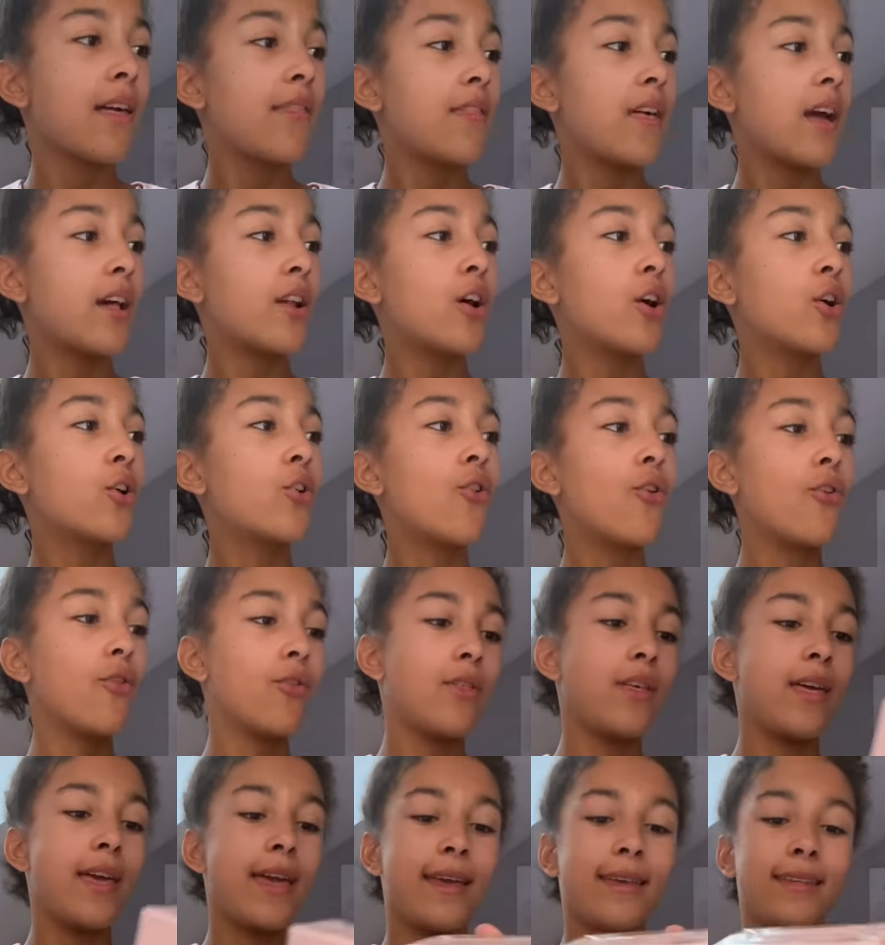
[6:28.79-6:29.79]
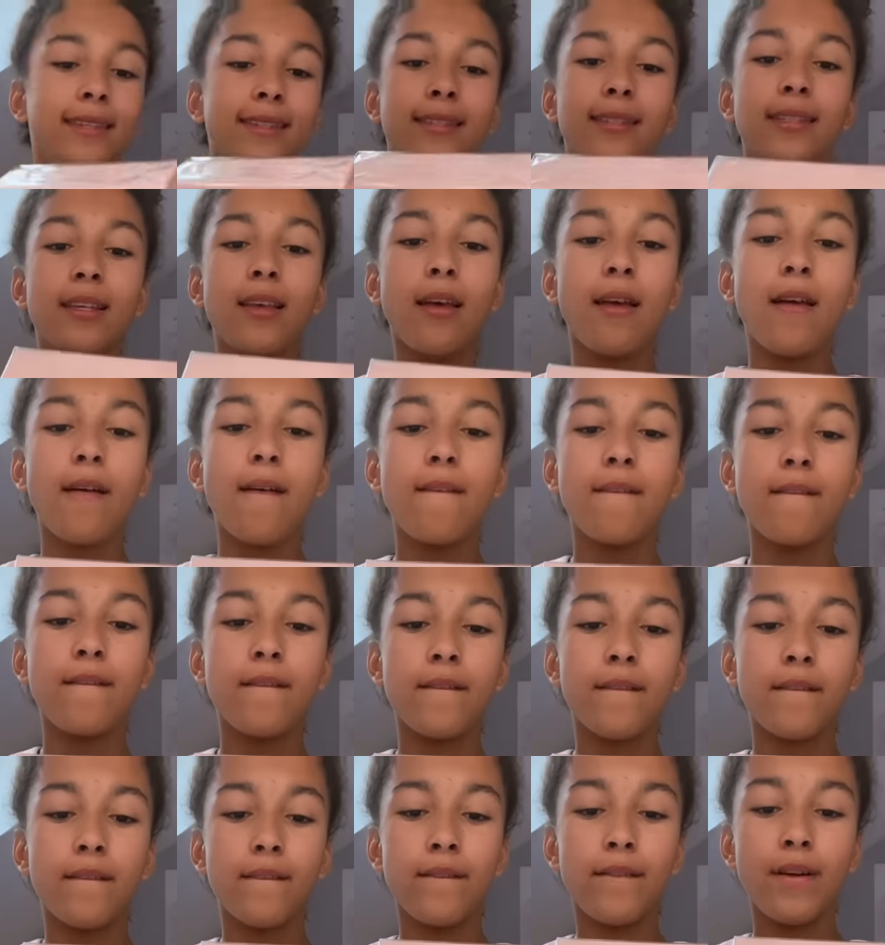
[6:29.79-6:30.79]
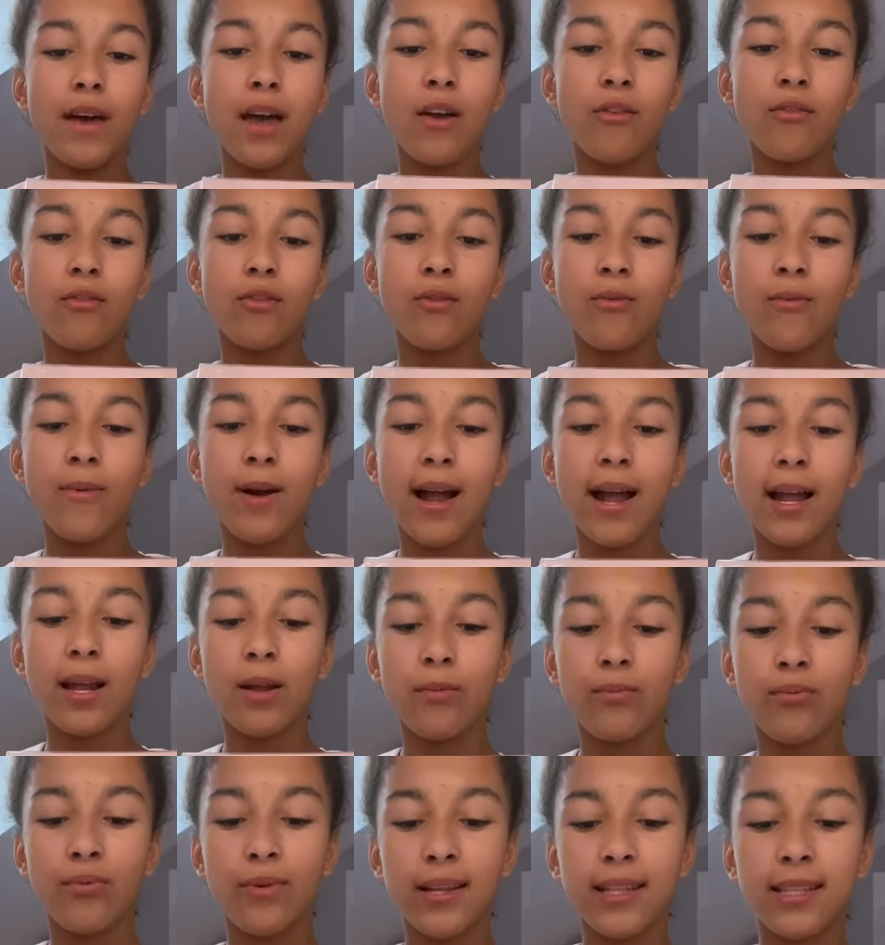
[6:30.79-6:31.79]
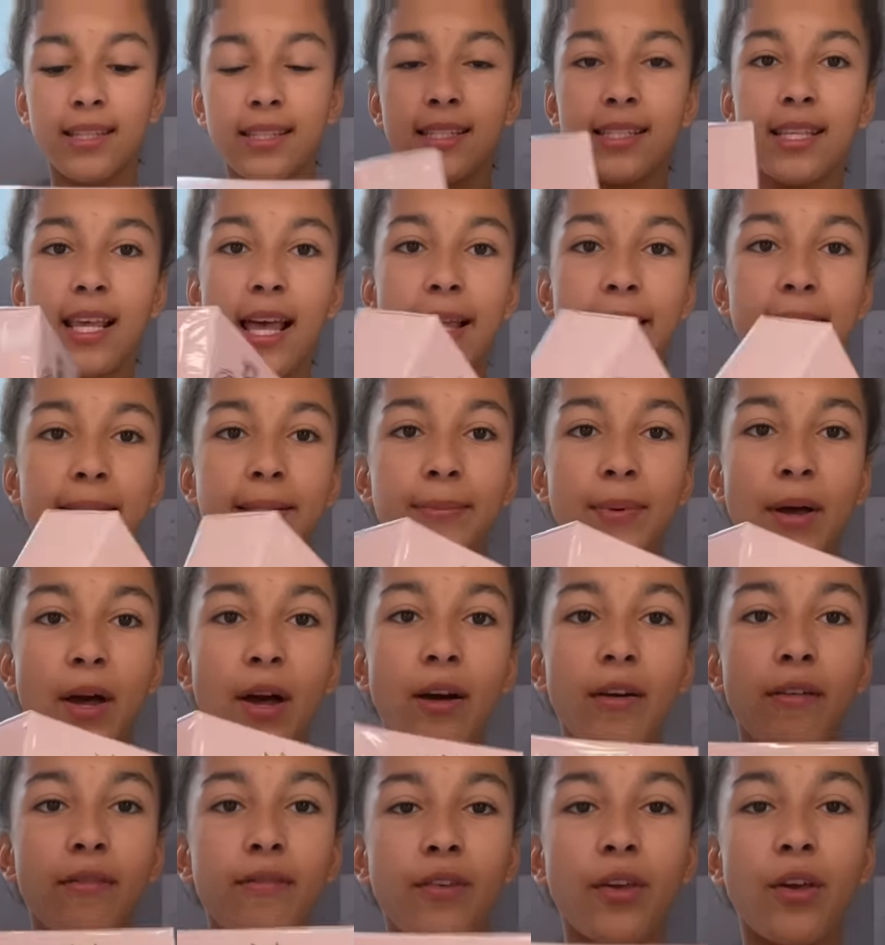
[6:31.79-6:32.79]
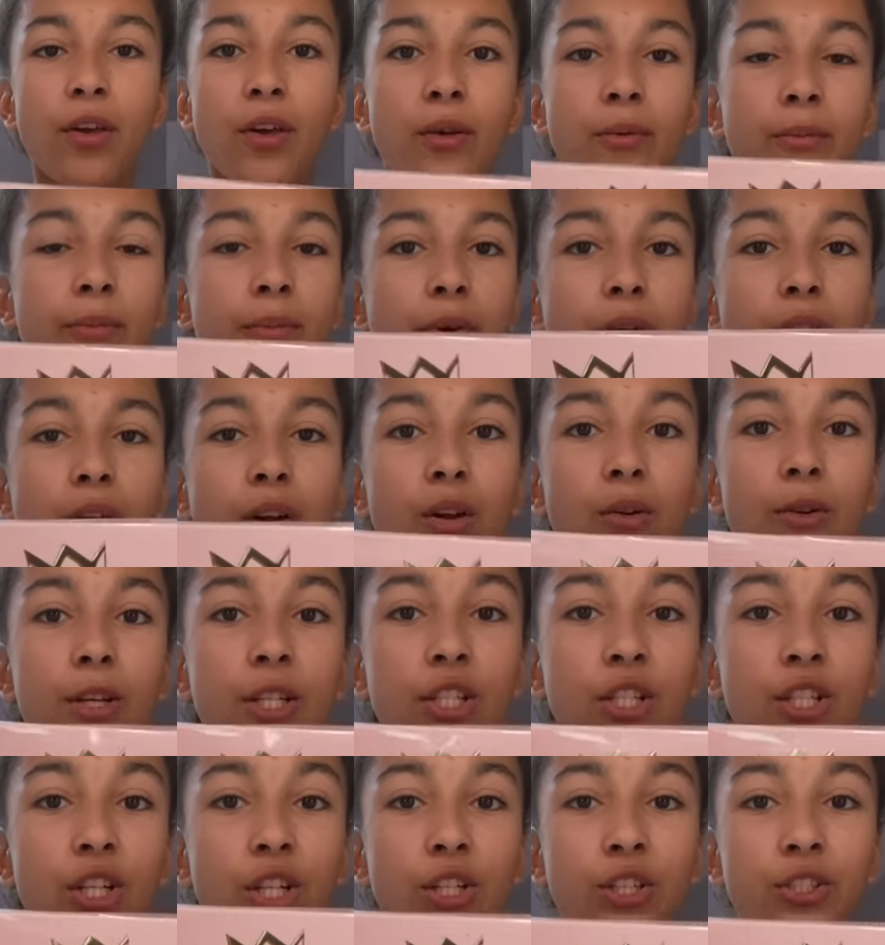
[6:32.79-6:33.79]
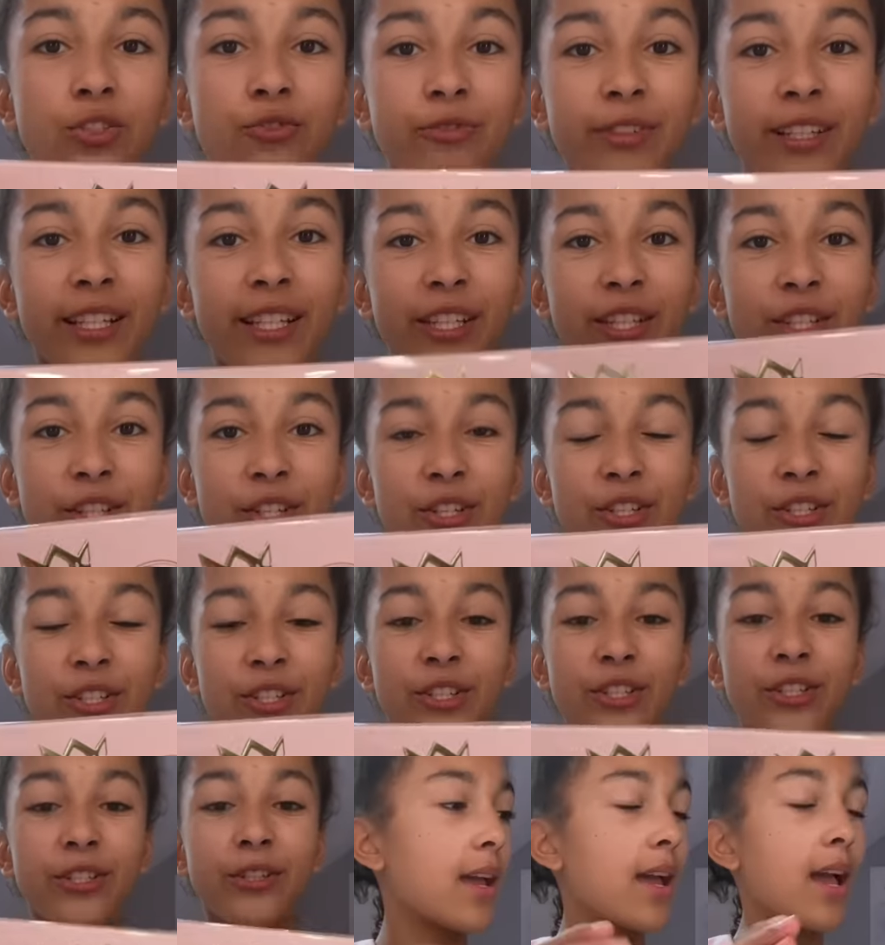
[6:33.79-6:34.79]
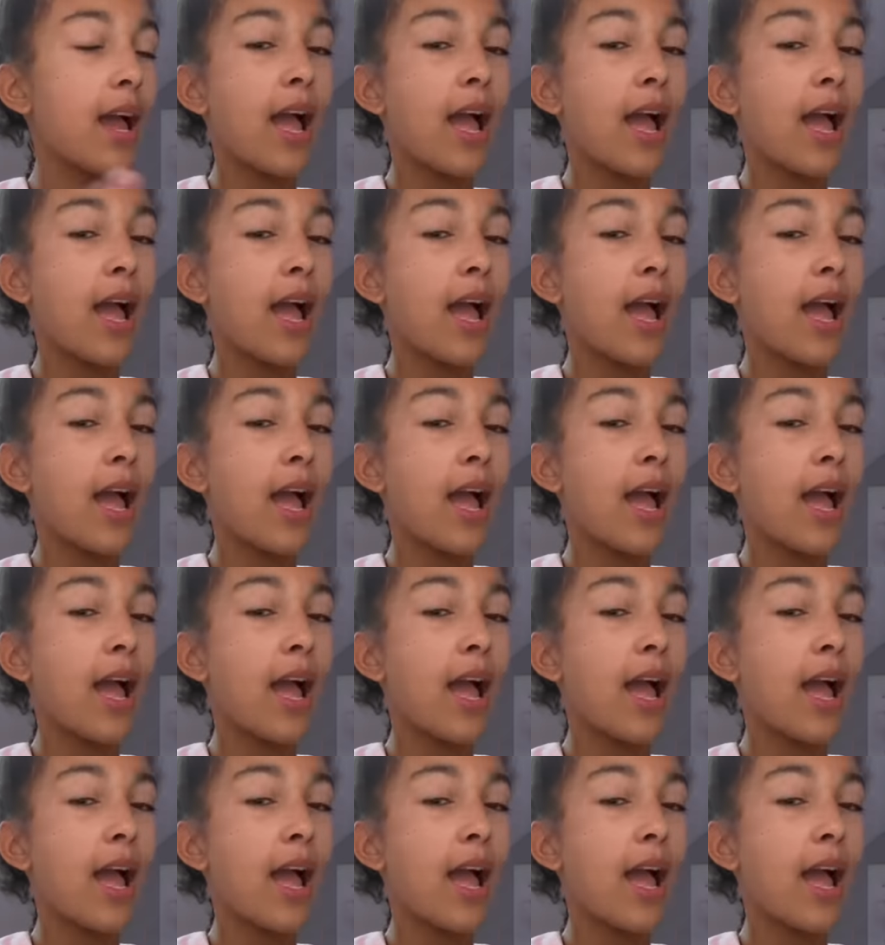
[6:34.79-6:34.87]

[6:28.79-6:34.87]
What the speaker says: Then I got this Vera Wang Princess perfume, which looks really good.